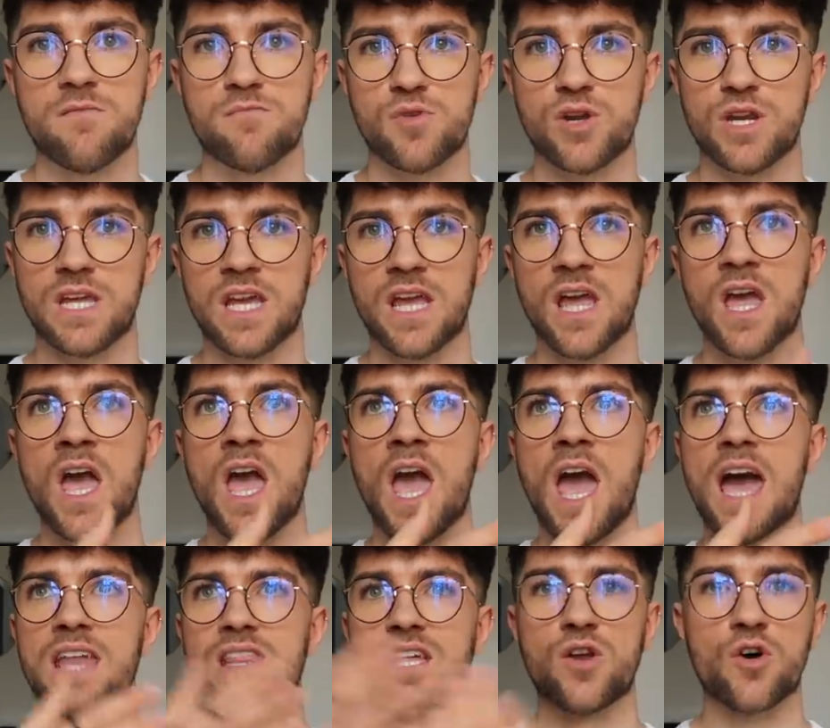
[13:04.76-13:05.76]
of money,
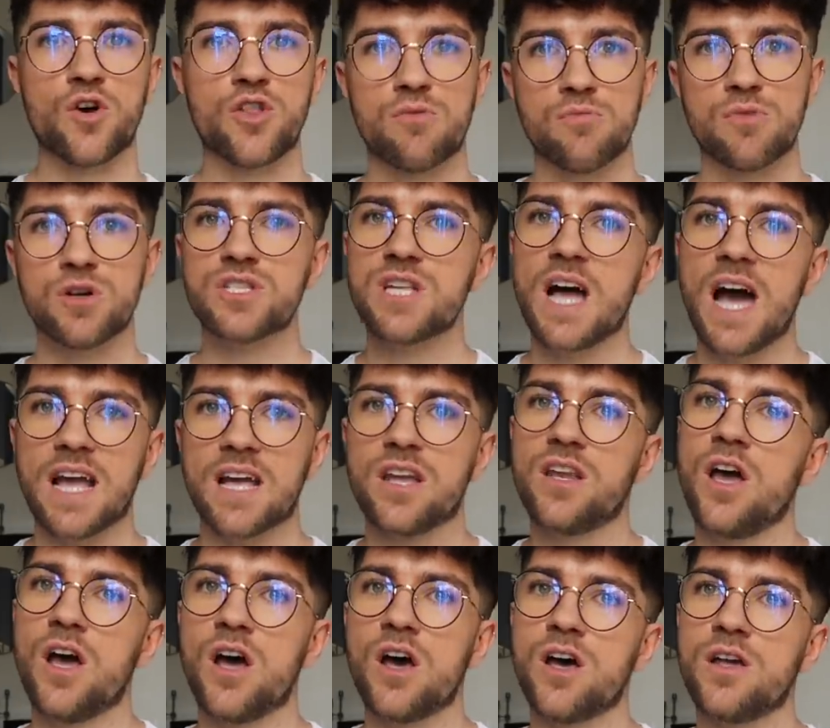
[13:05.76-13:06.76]
and then other months I
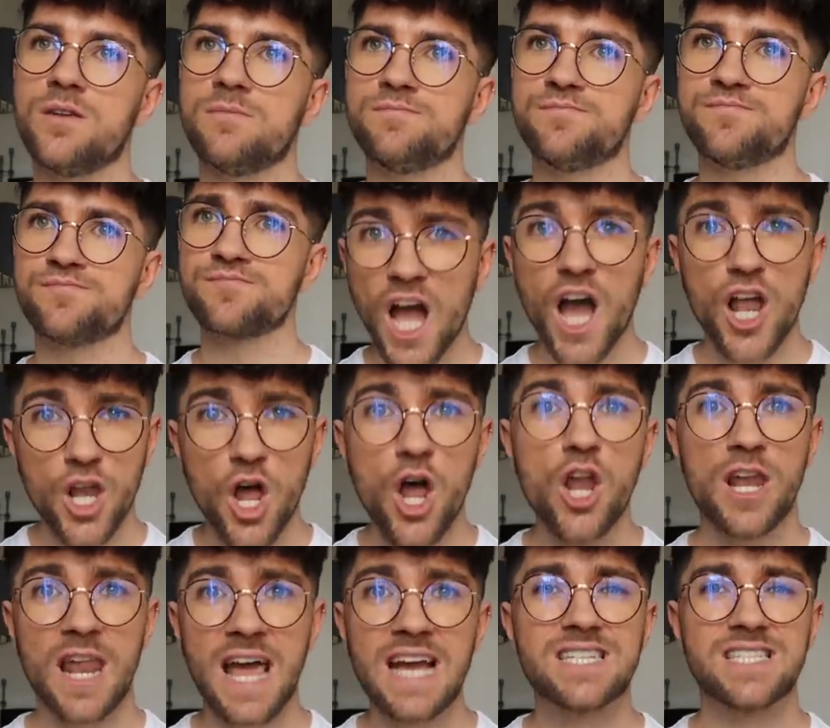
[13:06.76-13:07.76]
can earn a
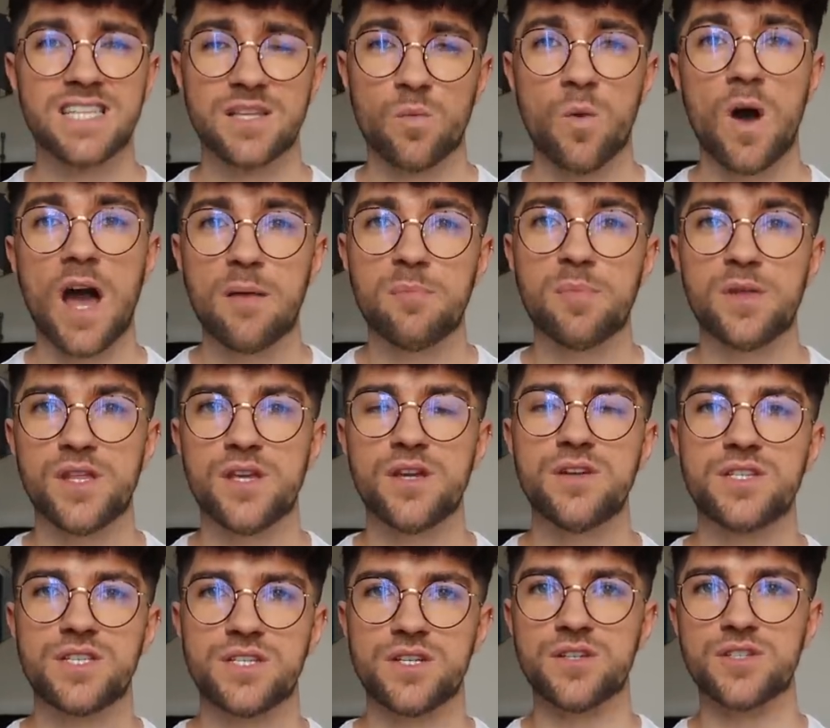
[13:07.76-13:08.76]
lot less than what I'd be
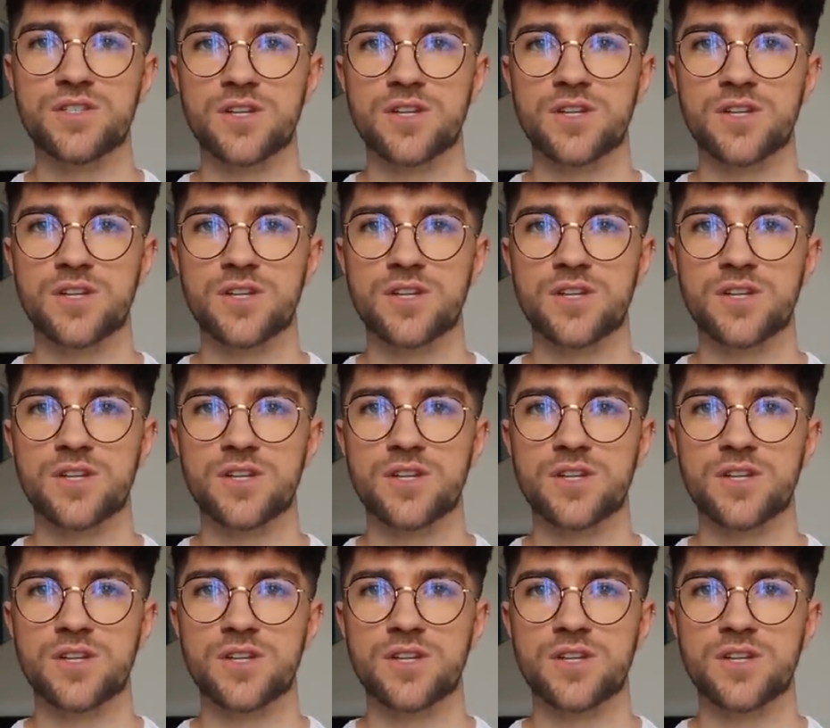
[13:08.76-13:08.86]
used to.